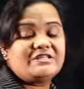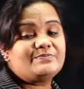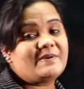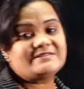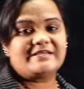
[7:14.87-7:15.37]

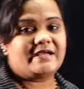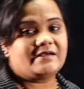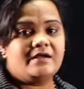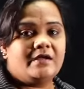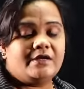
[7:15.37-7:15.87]
per second.
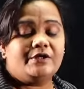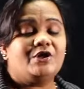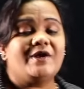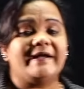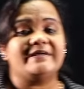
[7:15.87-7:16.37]
Did
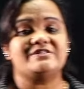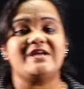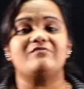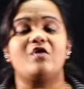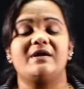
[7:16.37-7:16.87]
you
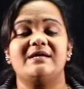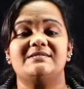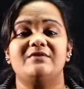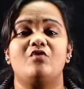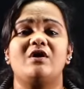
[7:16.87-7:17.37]
understand what I
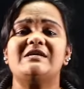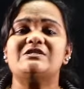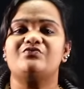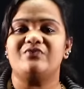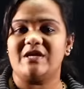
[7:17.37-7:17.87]
said? What is
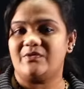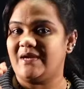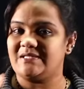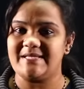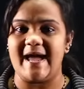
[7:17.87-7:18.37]

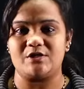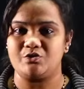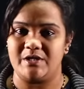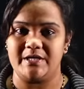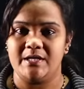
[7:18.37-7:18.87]
frequency
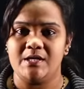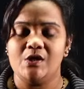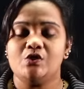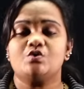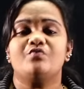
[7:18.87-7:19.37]
actually?
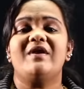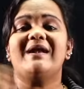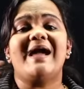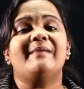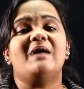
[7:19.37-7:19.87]
So, when I
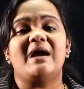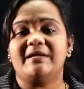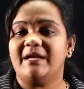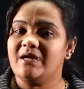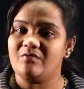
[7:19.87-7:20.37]
am
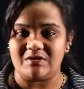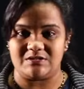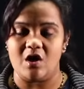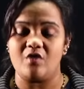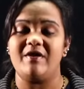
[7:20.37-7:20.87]
uttering words
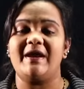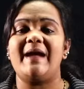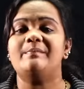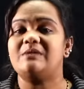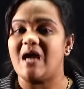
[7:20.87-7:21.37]
or when I
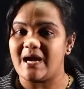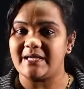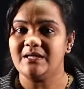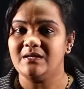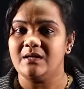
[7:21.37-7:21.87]
am
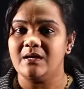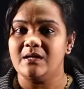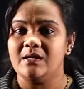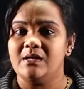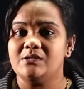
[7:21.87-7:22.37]
talking,
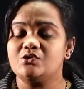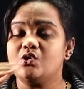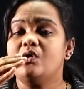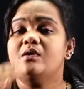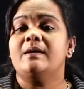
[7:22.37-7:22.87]
so
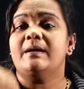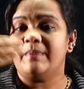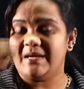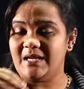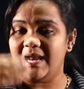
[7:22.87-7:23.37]

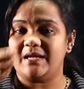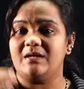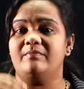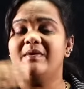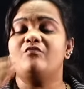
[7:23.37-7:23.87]
my
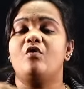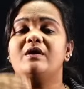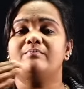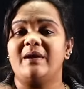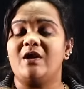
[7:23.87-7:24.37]

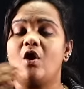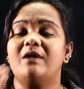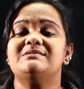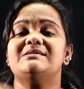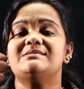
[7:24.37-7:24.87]

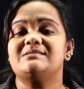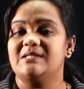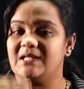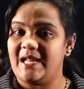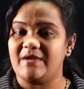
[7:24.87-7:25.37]
noise is
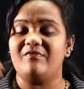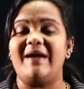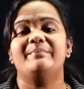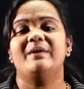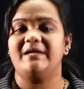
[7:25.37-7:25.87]
like
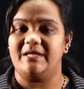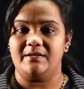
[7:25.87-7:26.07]
vibrating.